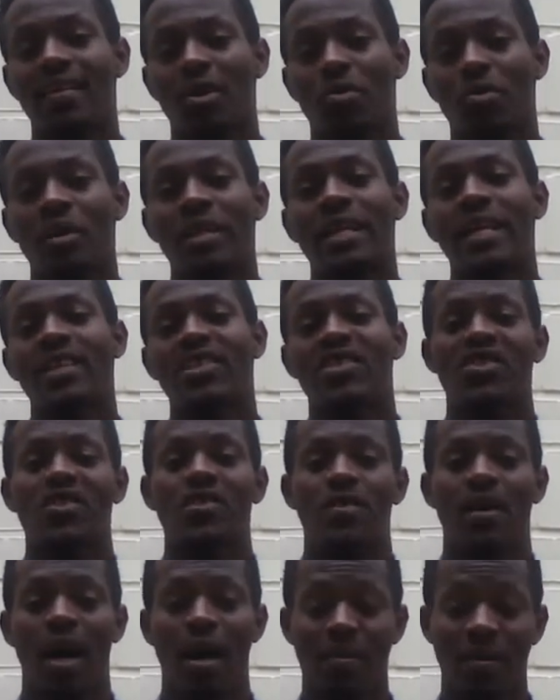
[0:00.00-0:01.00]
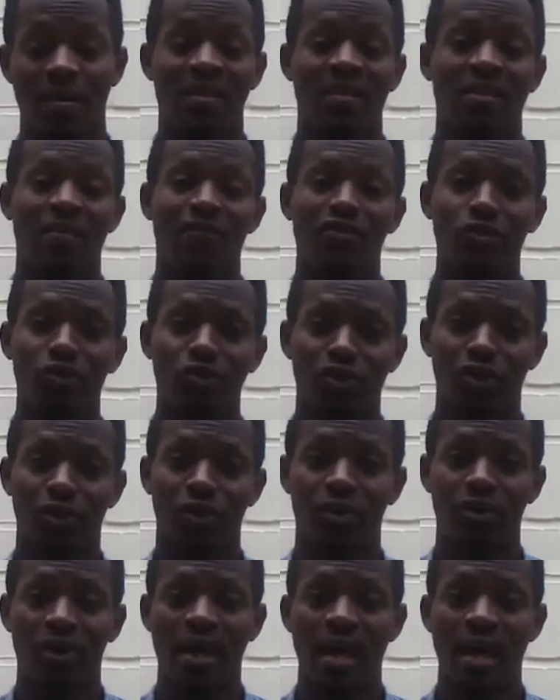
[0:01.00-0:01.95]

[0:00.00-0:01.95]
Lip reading: what needs to happen in the future,